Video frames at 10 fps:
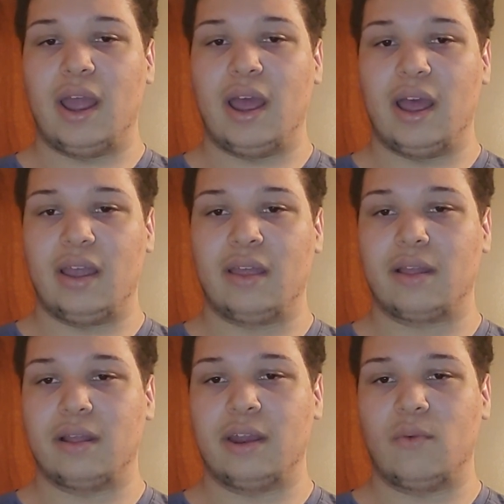against
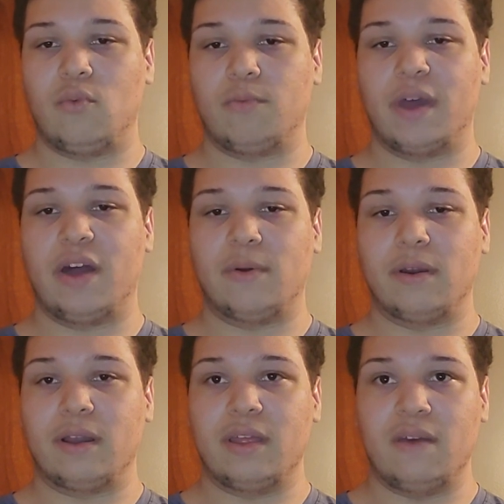a leading world
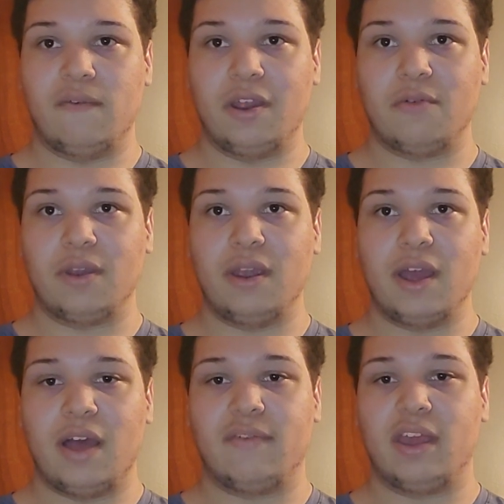power. The victory
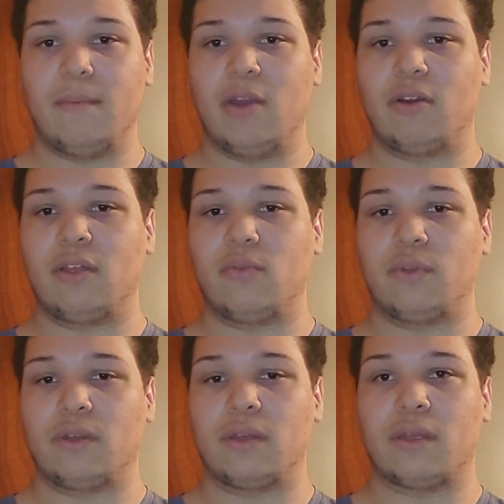of the Americans
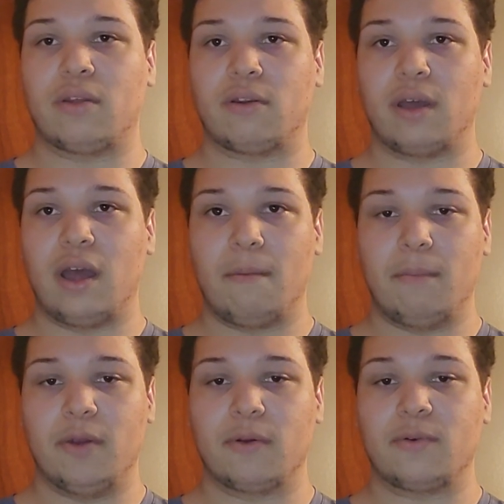was considered a
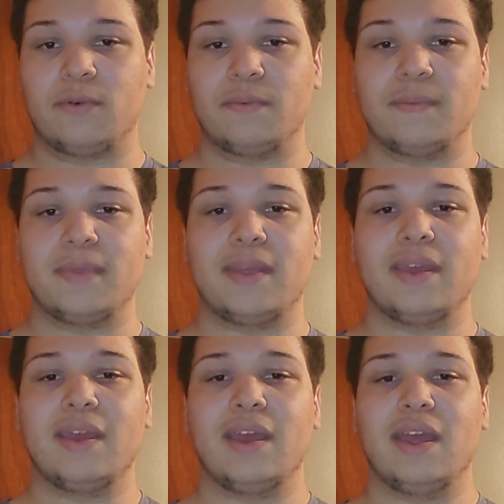miracle.
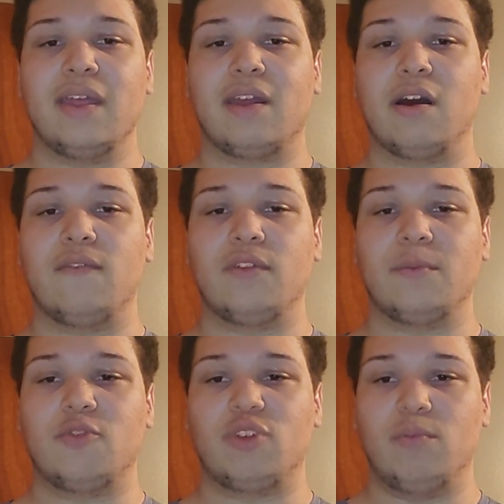The conflict
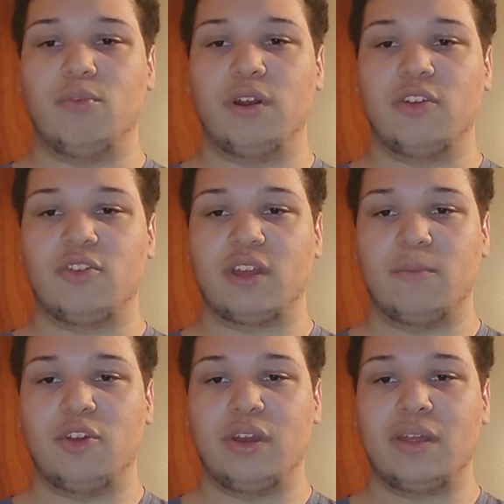between British
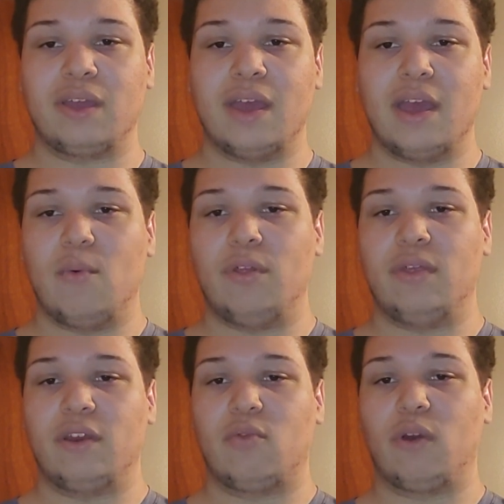subjects
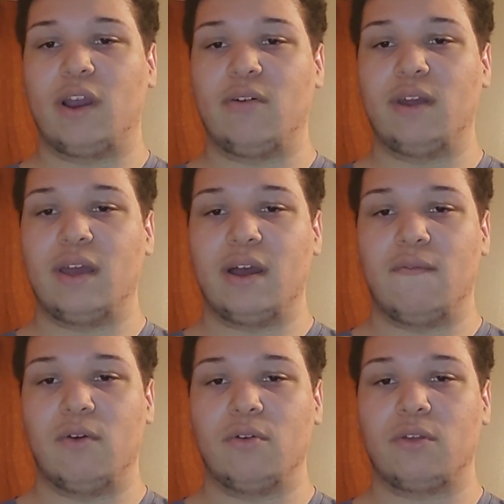within the Crown
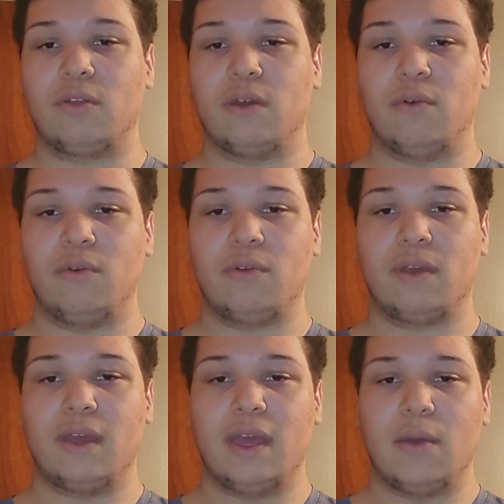averse to those
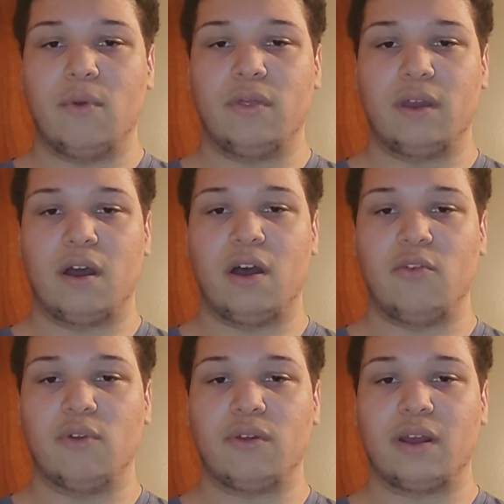with the
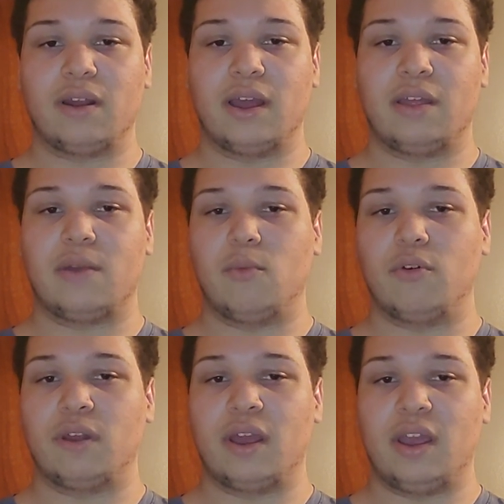Congress had lasted more
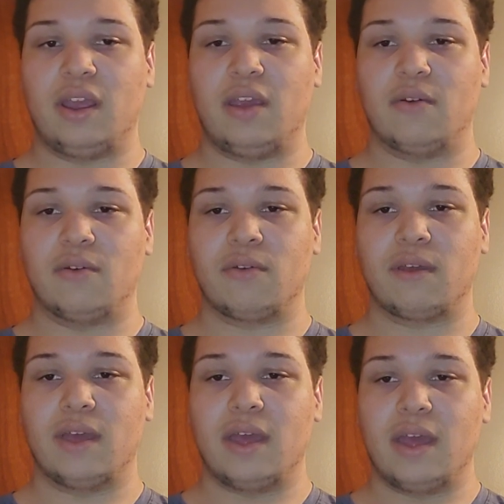than 8 years,
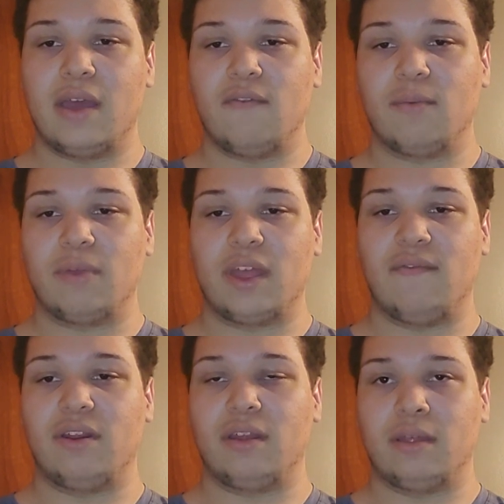from
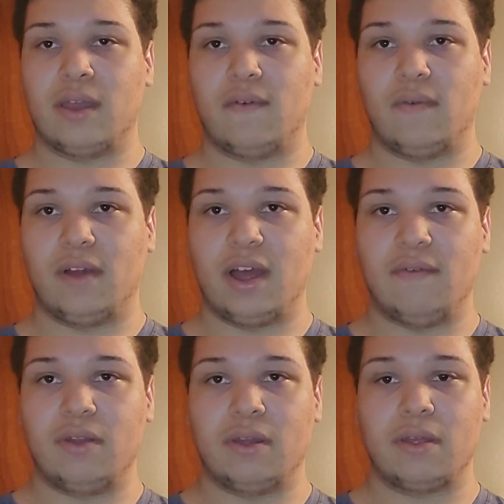
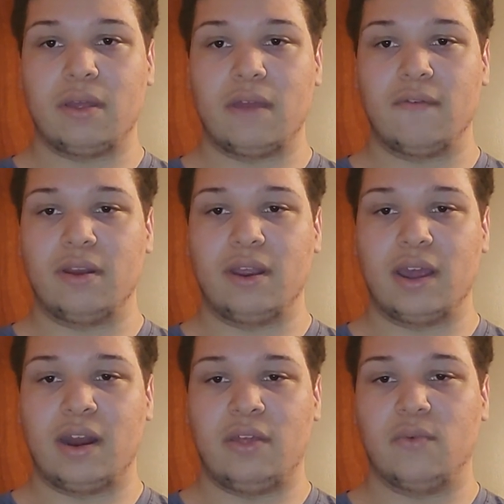1775 to
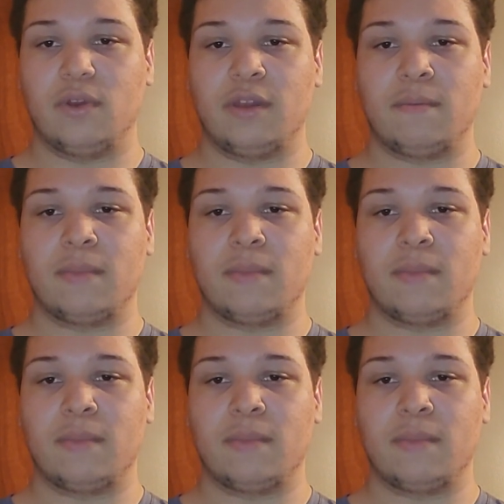1783.